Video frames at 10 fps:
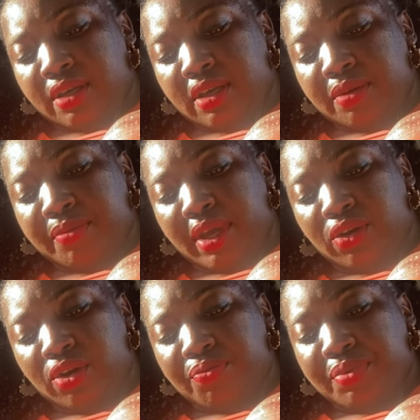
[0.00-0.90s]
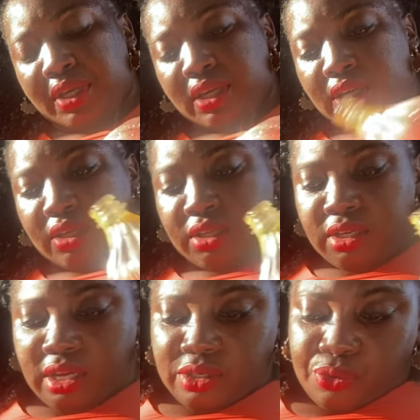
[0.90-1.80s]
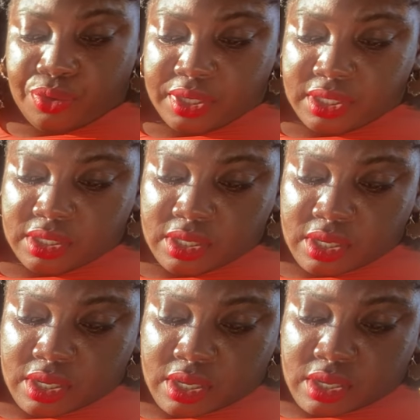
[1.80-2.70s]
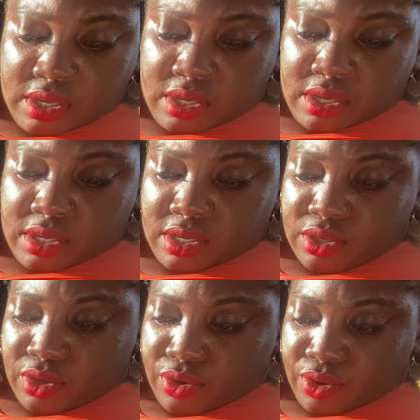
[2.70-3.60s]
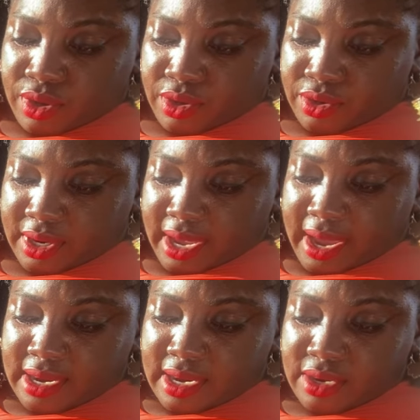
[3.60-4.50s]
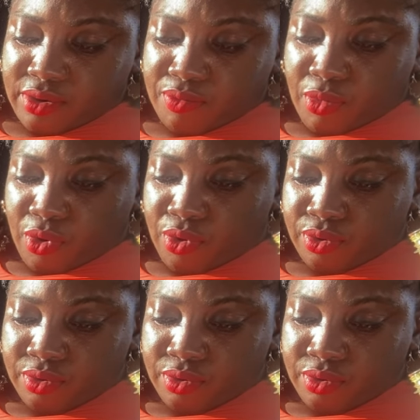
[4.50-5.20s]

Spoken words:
it might not be adequate. So I'm gonna add a little more.